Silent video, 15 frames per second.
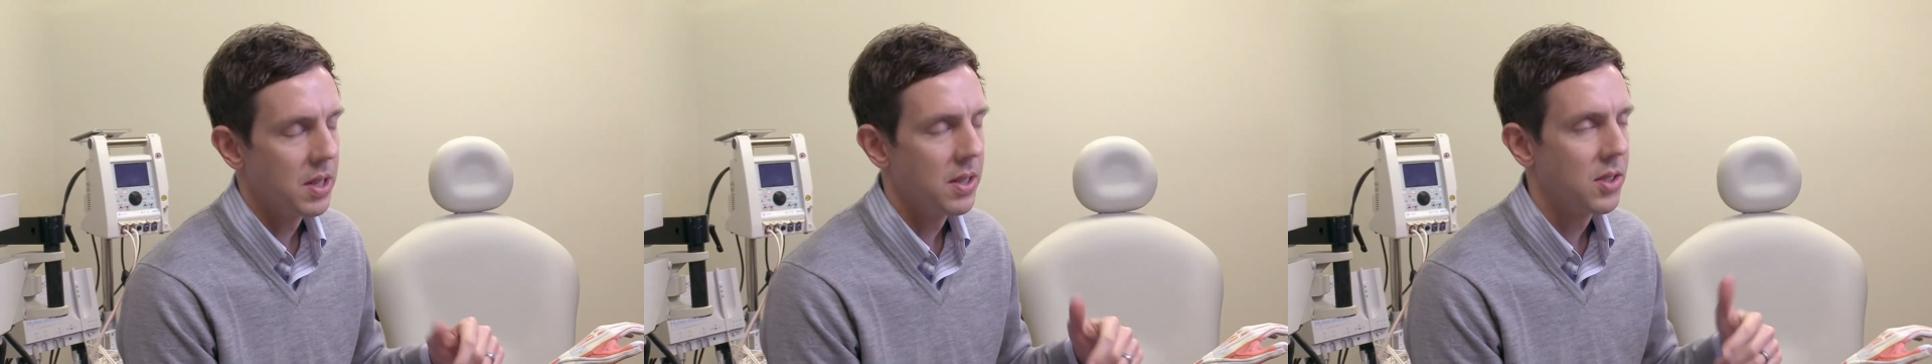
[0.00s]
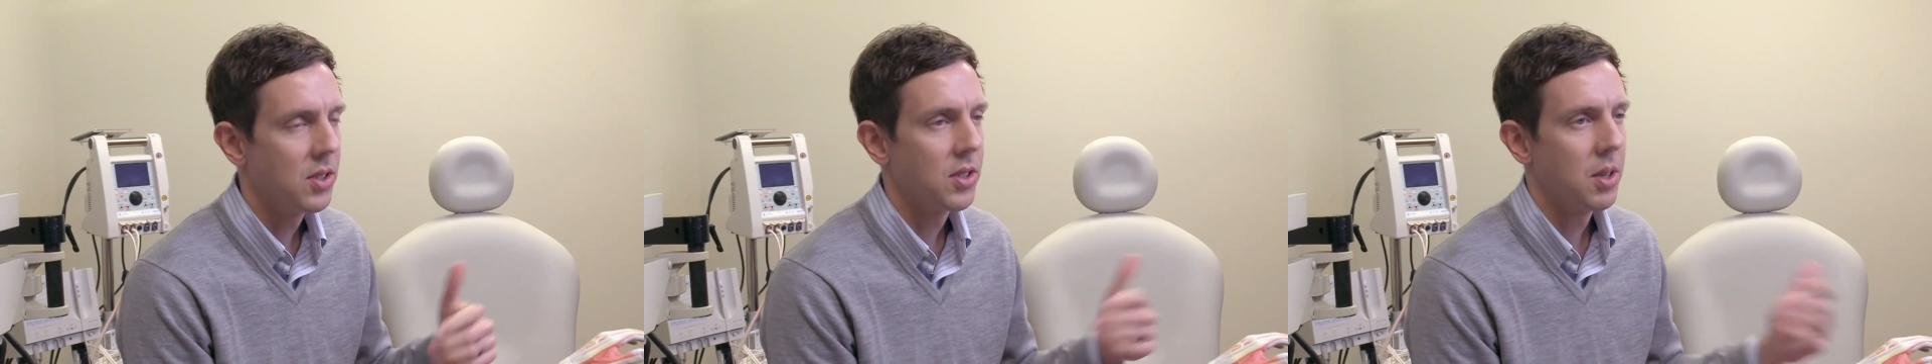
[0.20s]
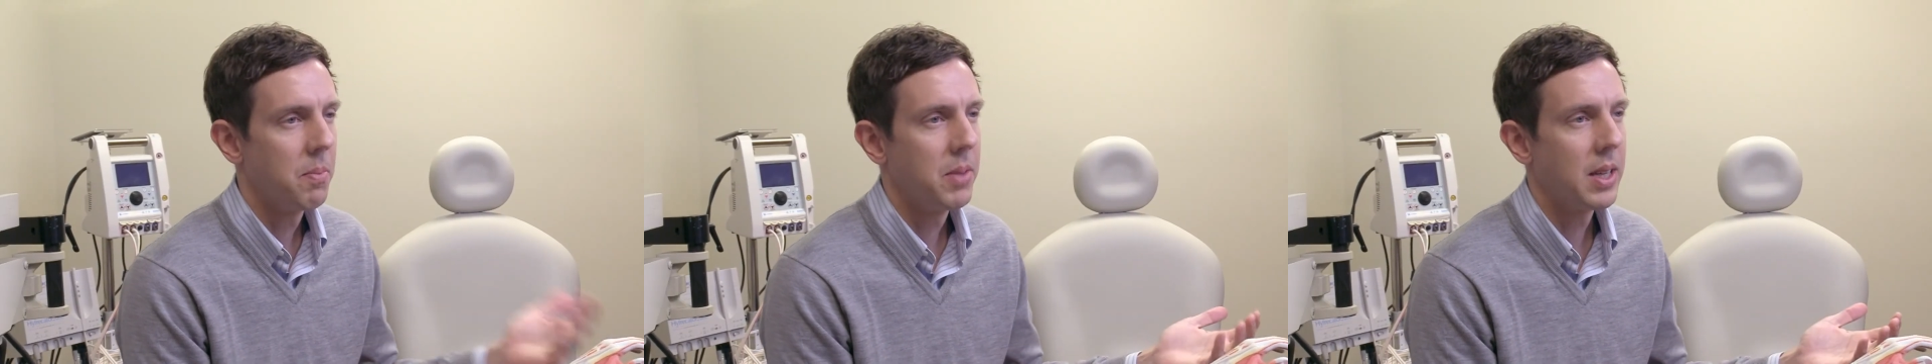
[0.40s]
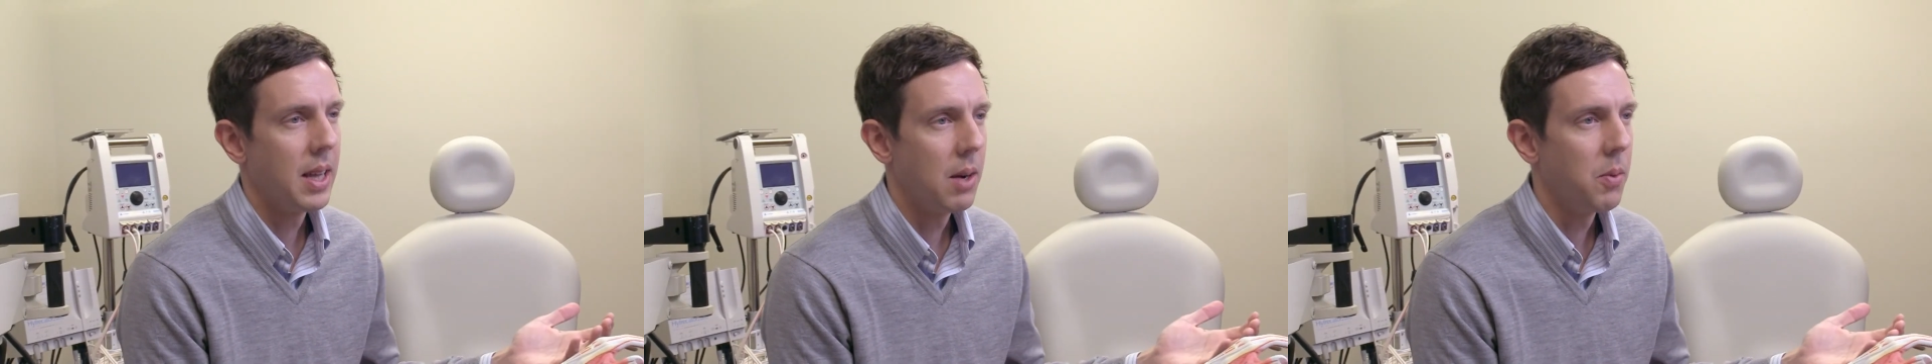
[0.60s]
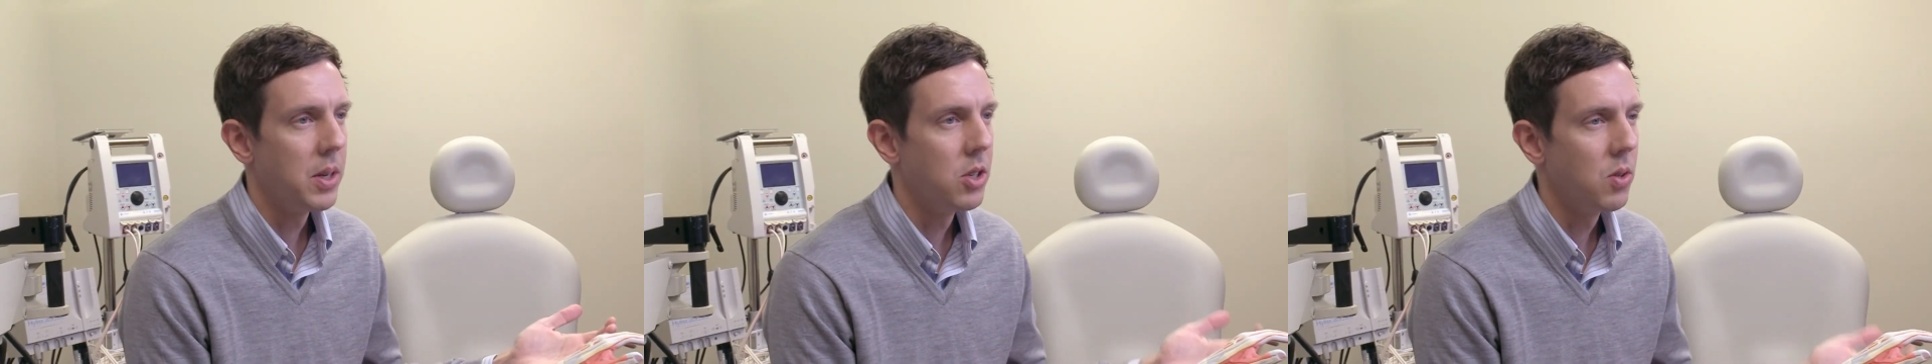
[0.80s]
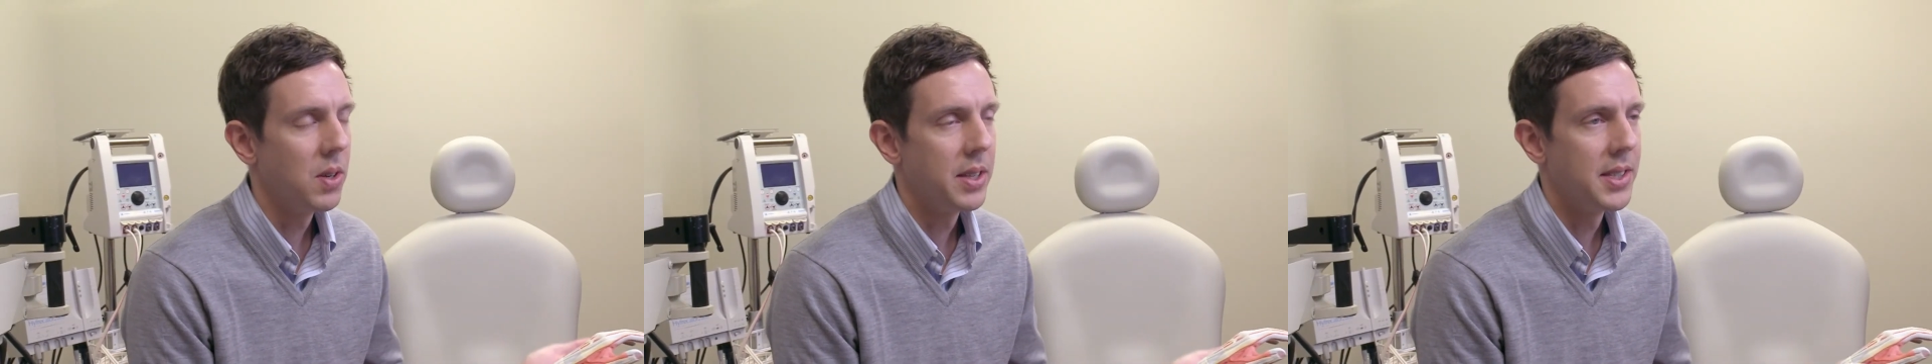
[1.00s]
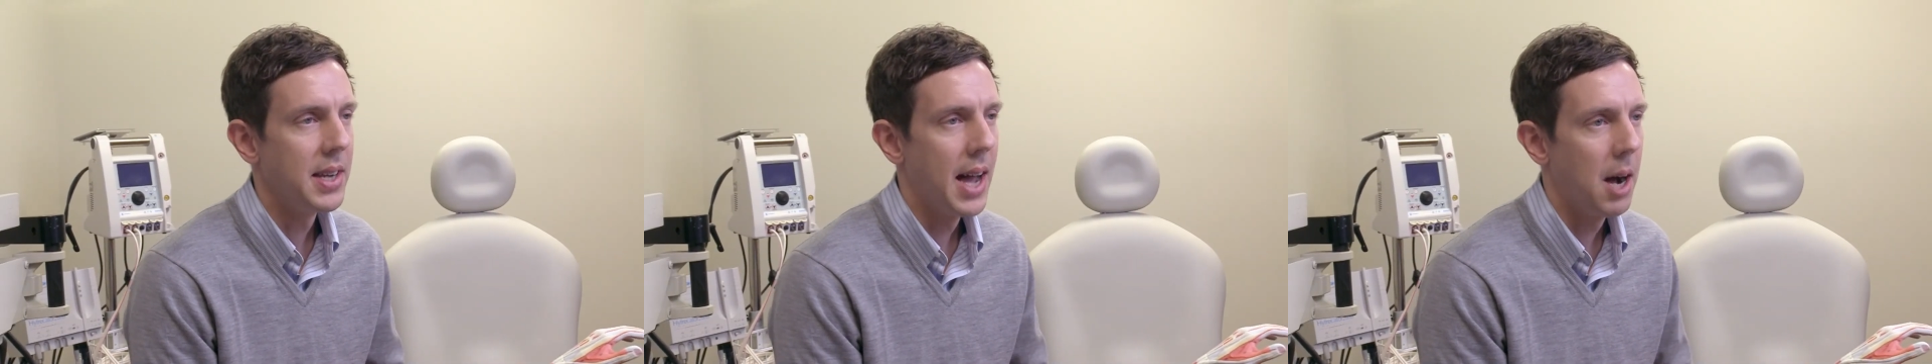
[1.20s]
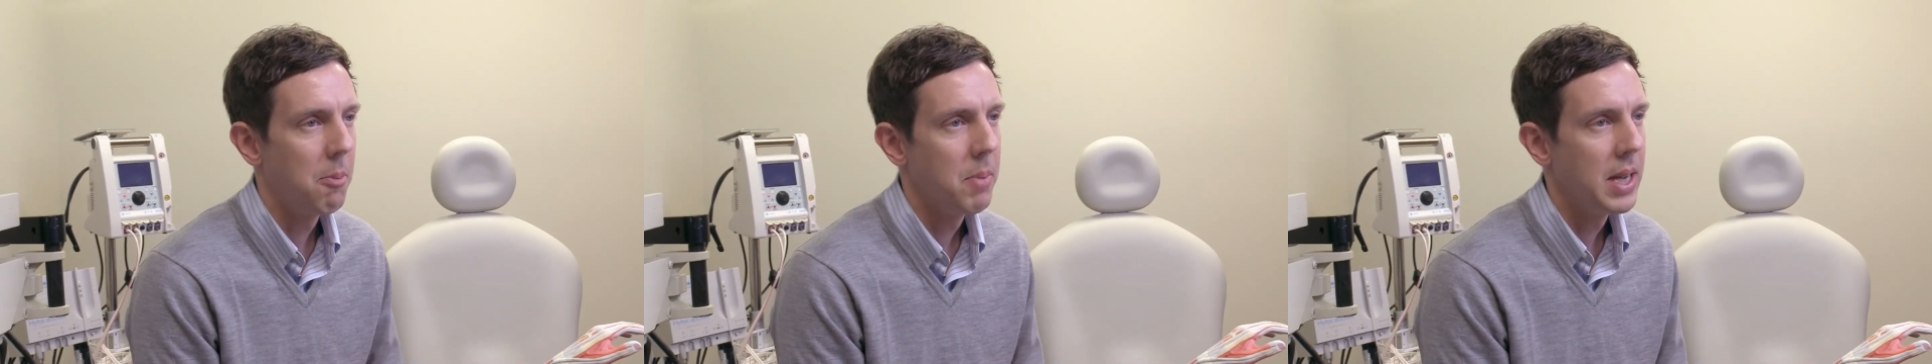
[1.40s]
this is something that we do as an
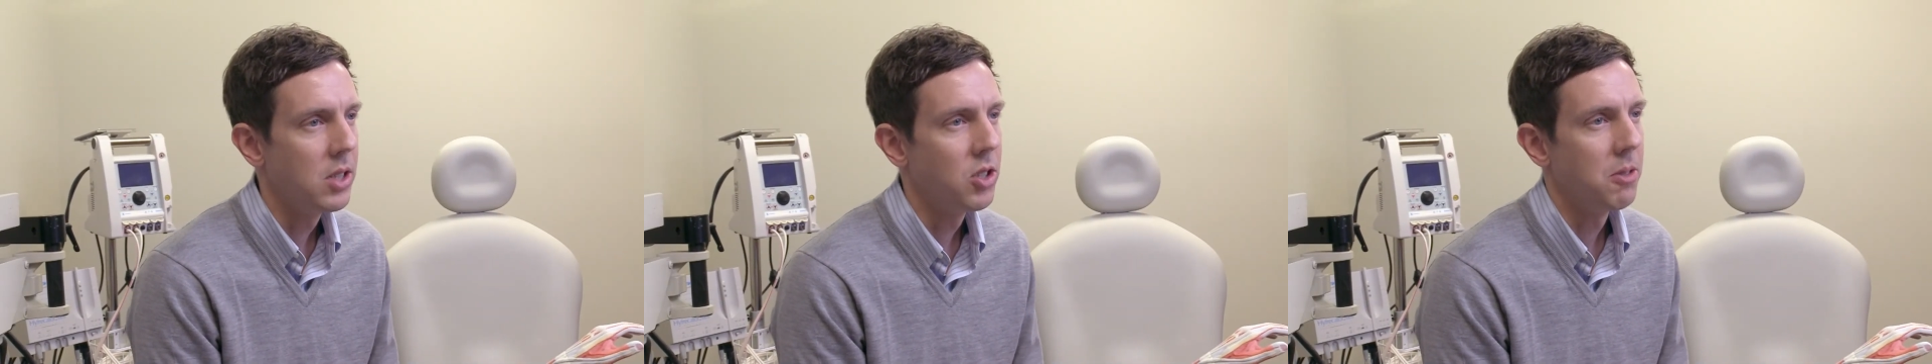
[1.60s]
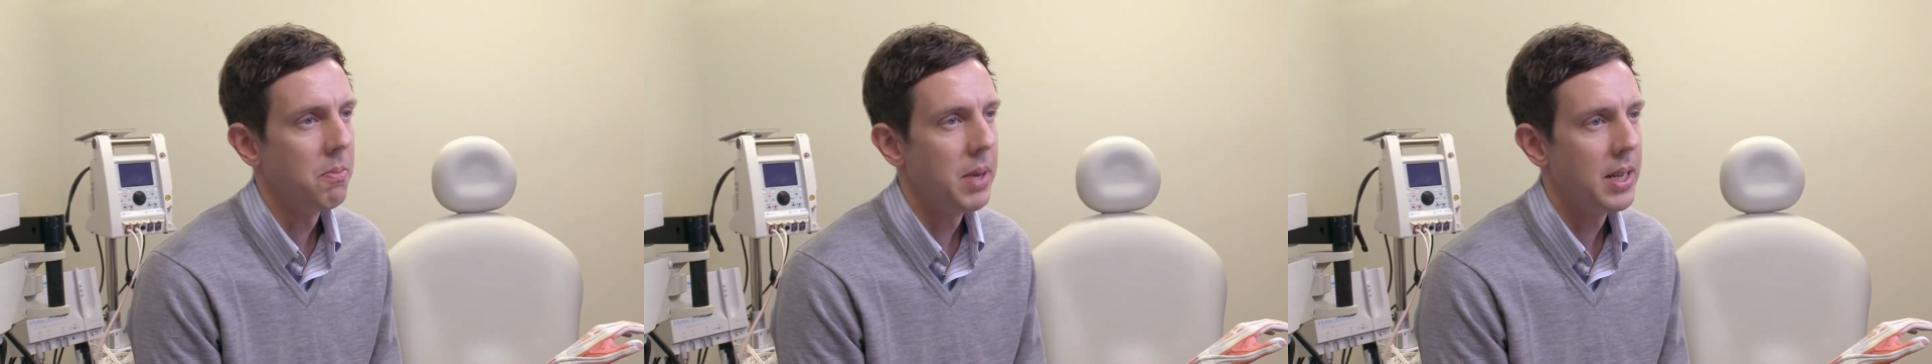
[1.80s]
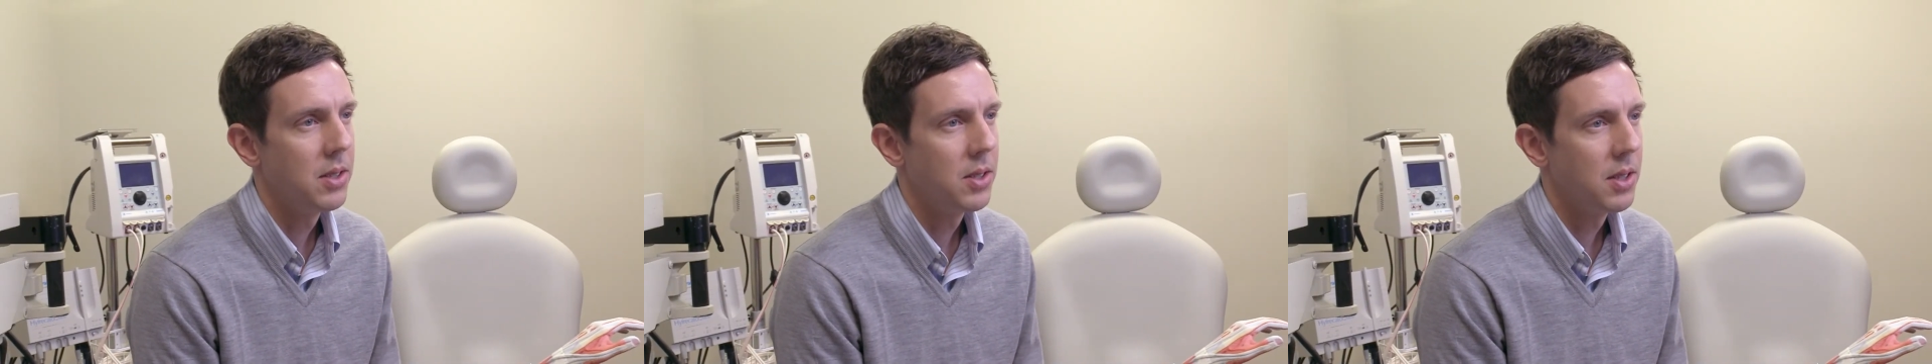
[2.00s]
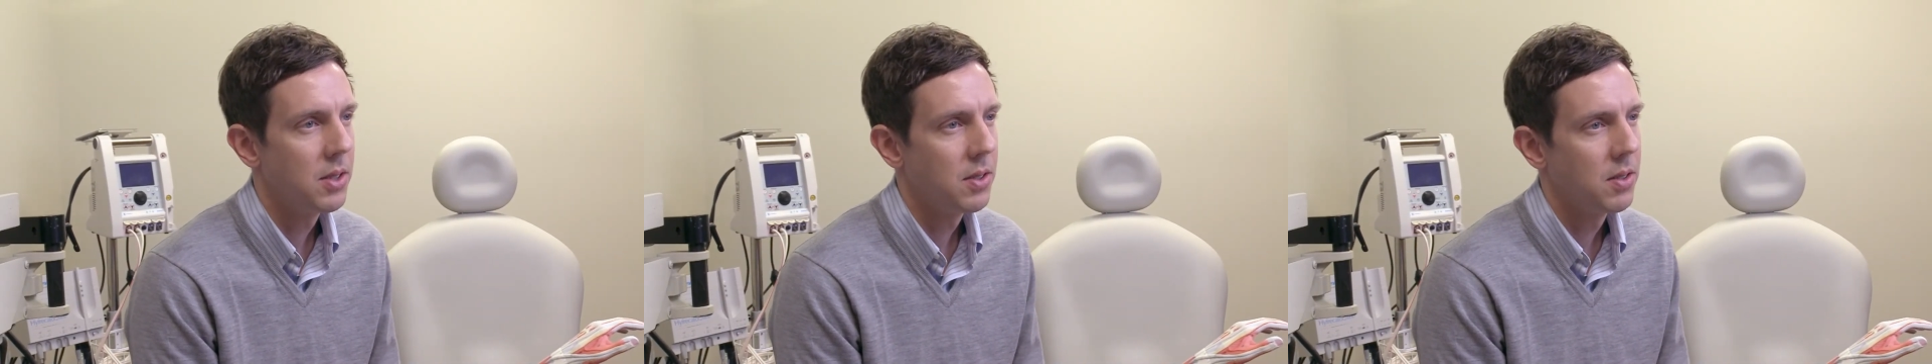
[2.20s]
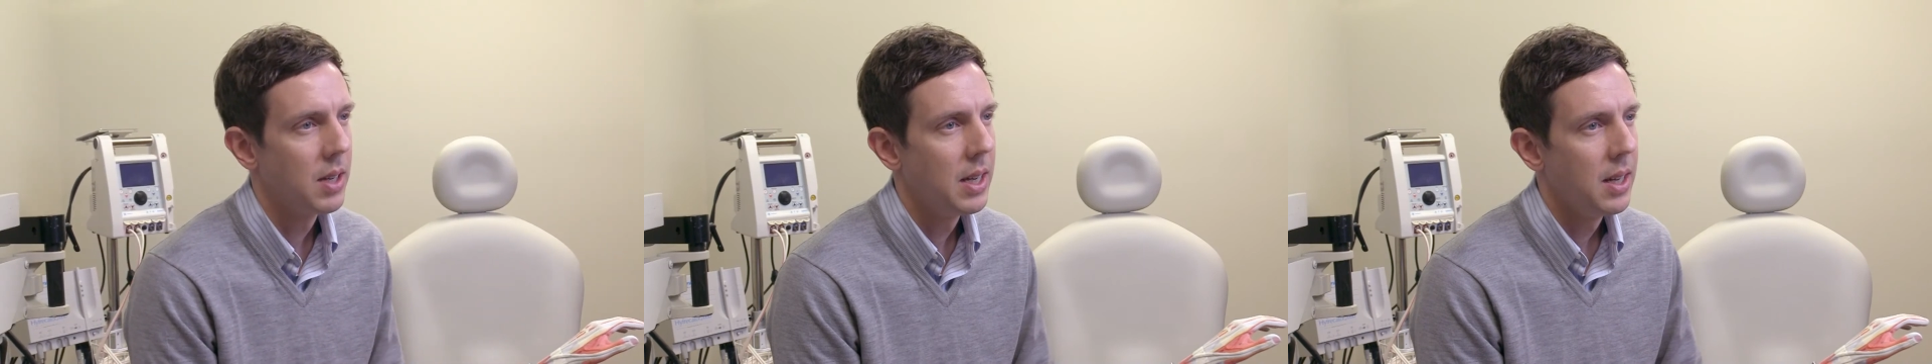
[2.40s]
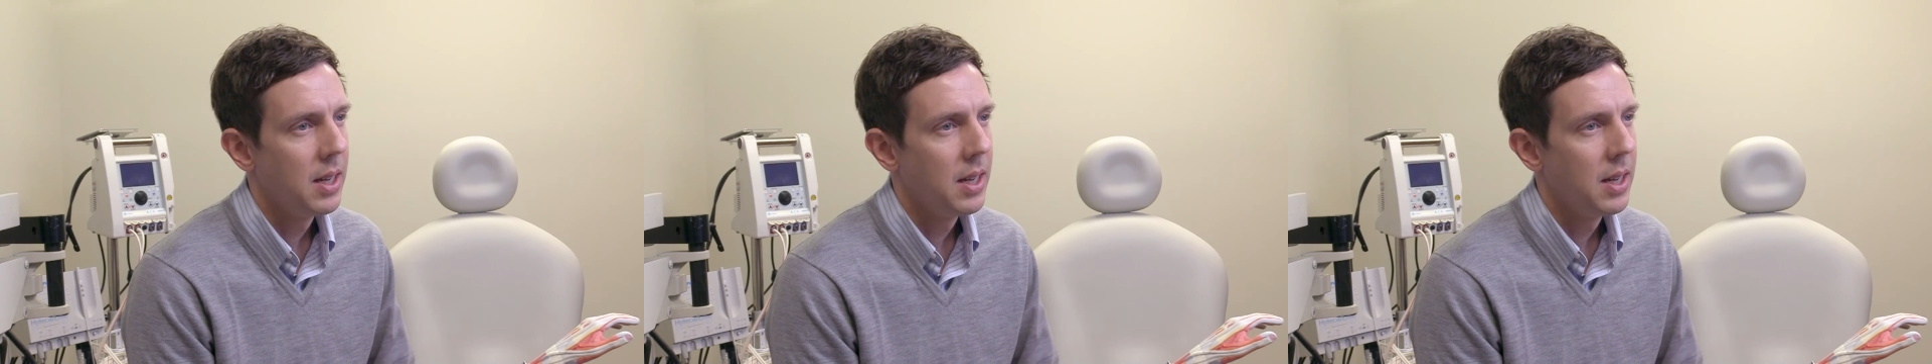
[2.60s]
outpatient basis,